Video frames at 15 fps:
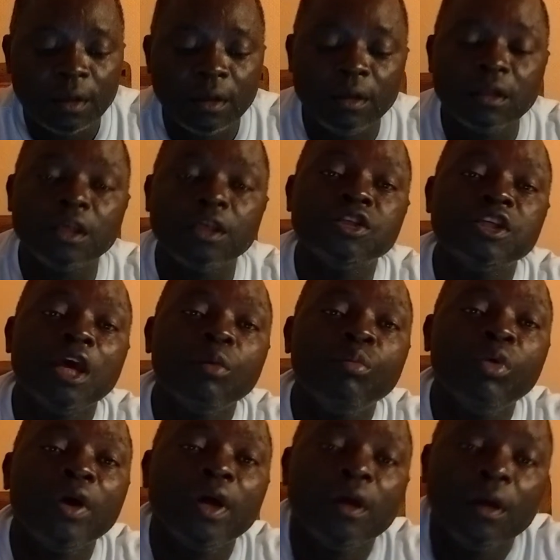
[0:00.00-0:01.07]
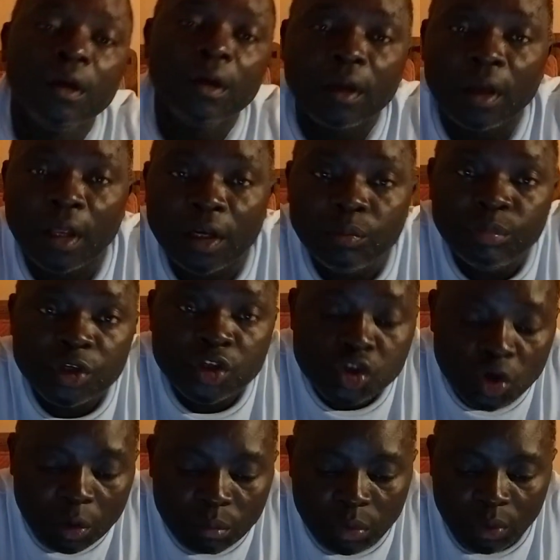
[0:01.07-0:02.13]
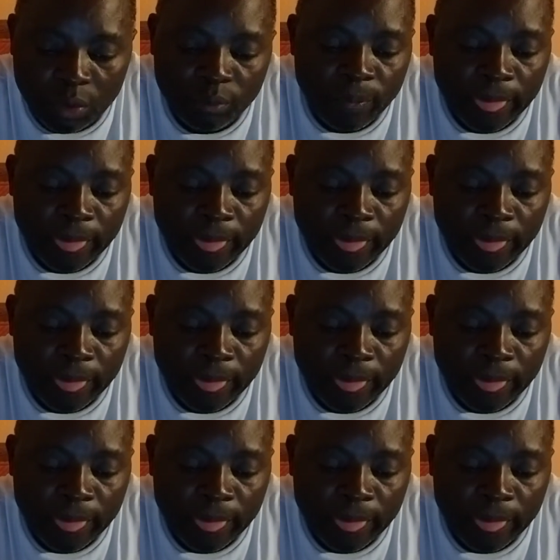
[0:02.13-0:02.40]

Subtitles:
in Kishembwe, and Bijombo.